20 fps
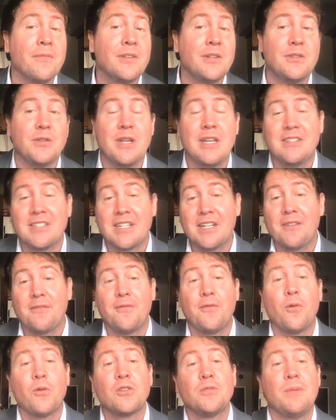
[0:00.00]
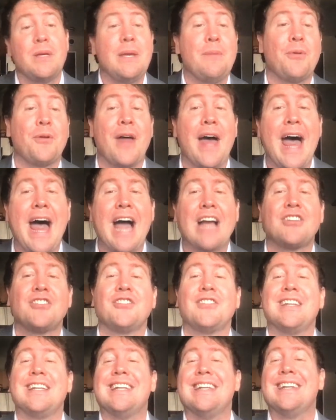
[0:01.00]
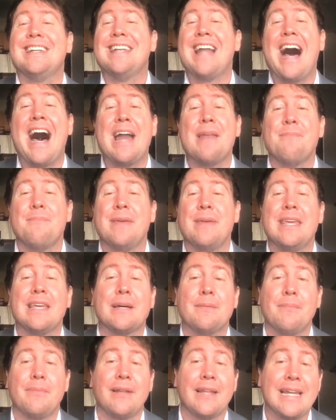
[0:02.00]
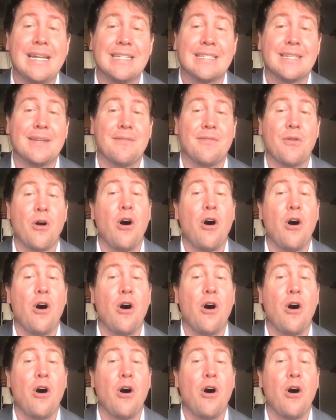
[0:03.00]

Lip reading: Is it going to force people to actually not be complacent